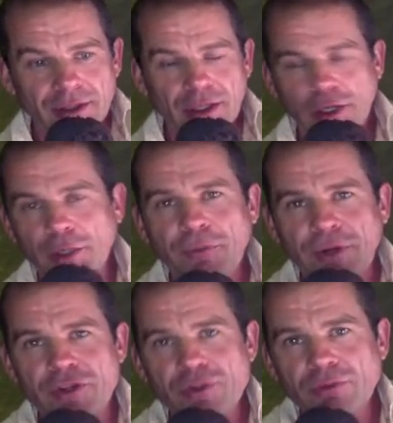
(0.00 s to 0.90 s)
A lot of
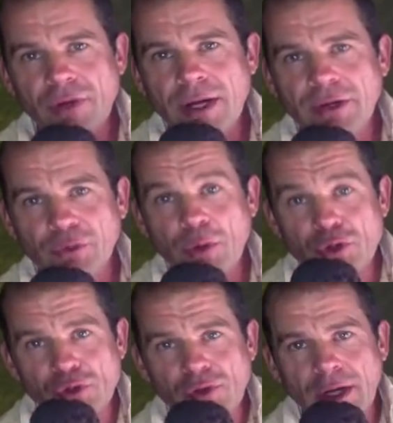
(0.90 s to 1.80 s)
professional riders,
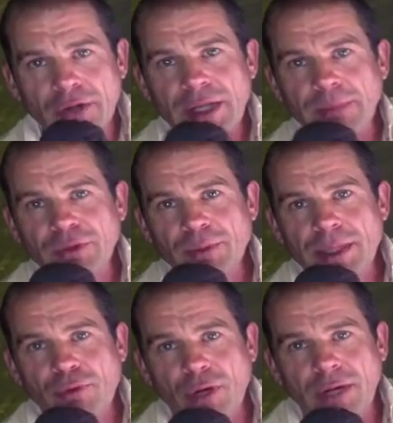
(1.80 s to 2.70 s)
world tour riders, come to me
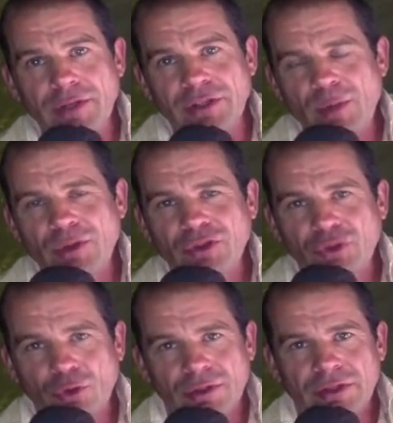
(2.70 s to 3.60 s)
in private and tell me
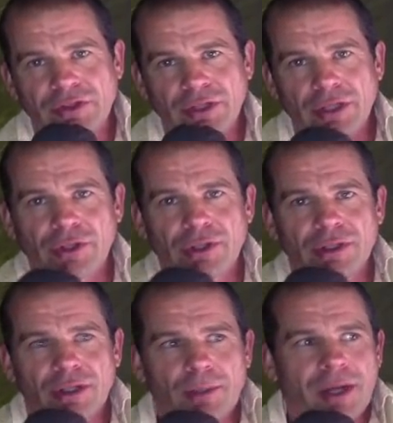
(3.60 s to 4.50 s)
stories. I
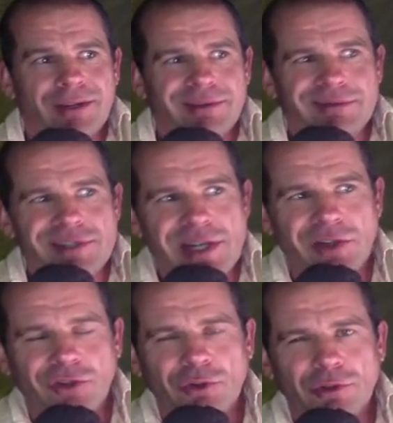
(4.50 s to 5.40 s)
don't. I might share
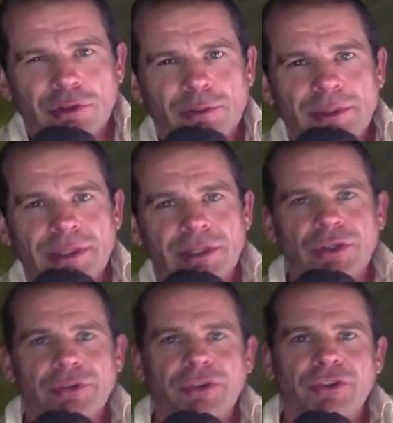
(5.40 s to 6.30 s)
the story a little bit, as
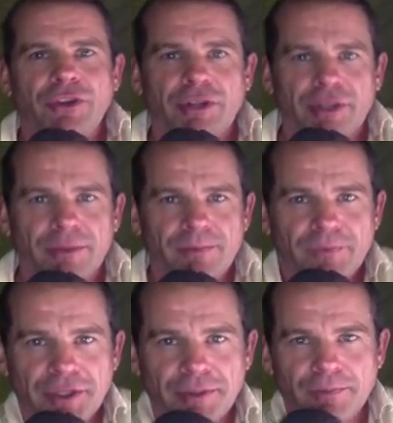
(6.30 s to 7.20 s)
long as it's not going to,
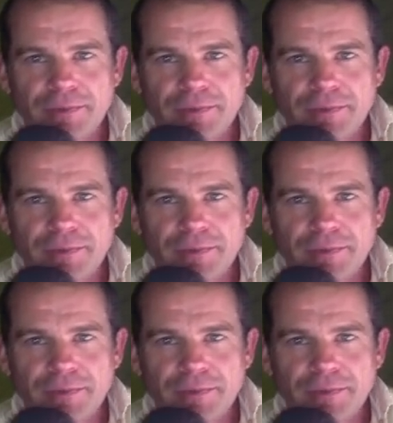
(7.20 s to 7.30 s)
you know,